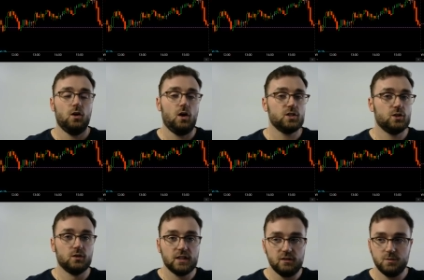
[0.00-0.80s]

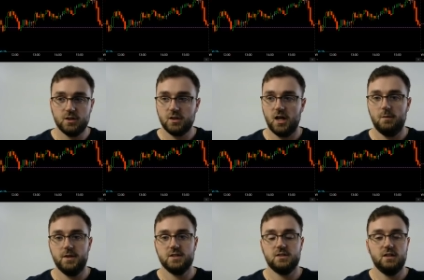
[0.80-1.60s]
Also, leave me your
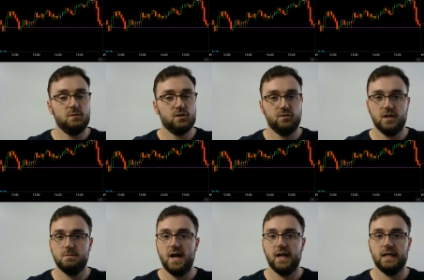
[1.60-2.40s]
comments, leave me your
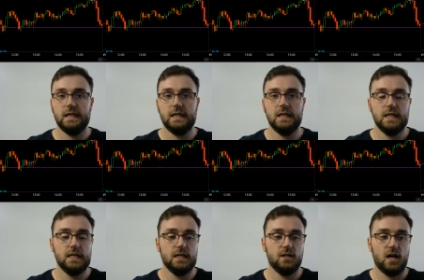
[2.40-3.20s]
feedback in
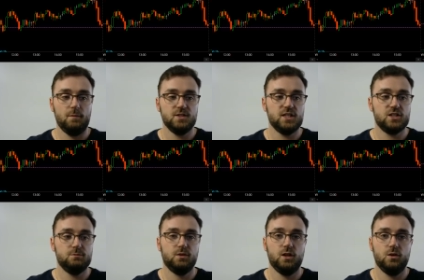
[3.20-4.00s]
the comment
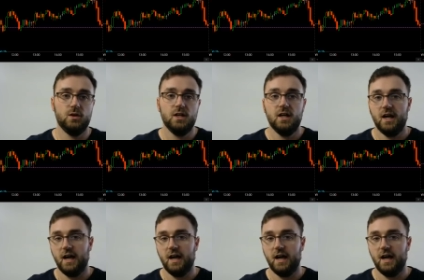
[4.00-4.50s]
section below,